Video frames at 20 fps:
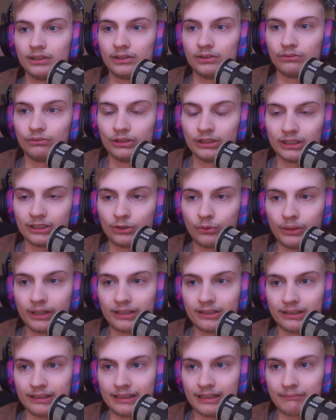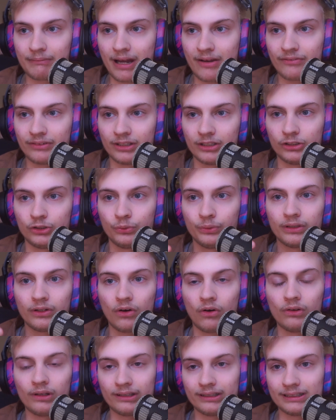really quickly. I'm having to do it
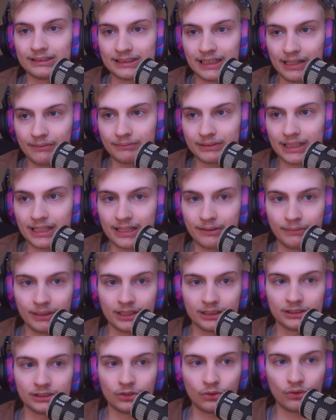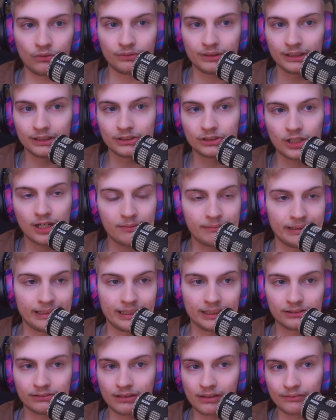all at the same time because no one really taught me
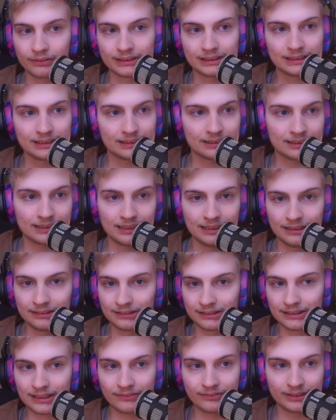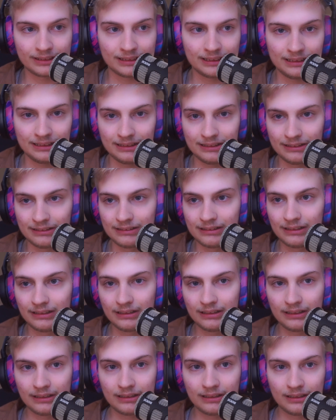this when I was 16, 17,
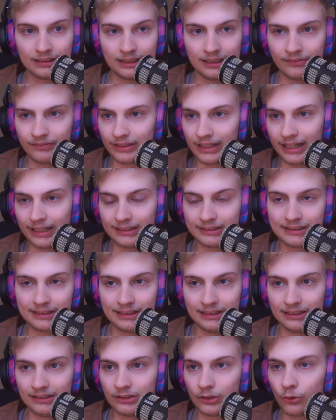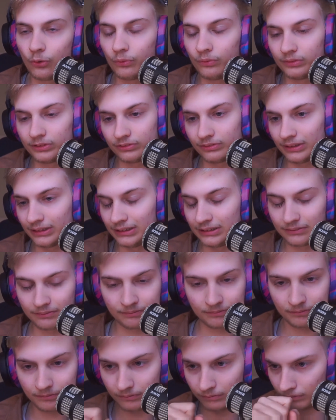even 18. No one was really
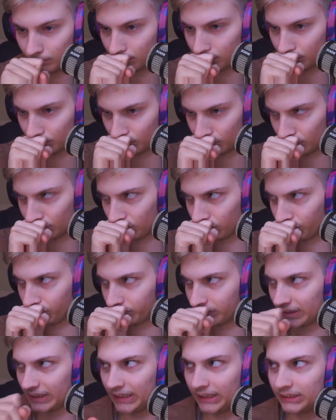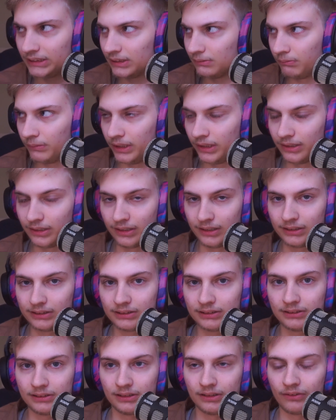teaching me
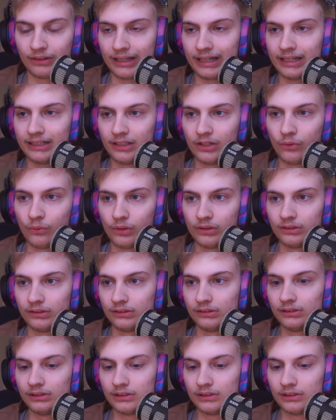this. You know, I had no one,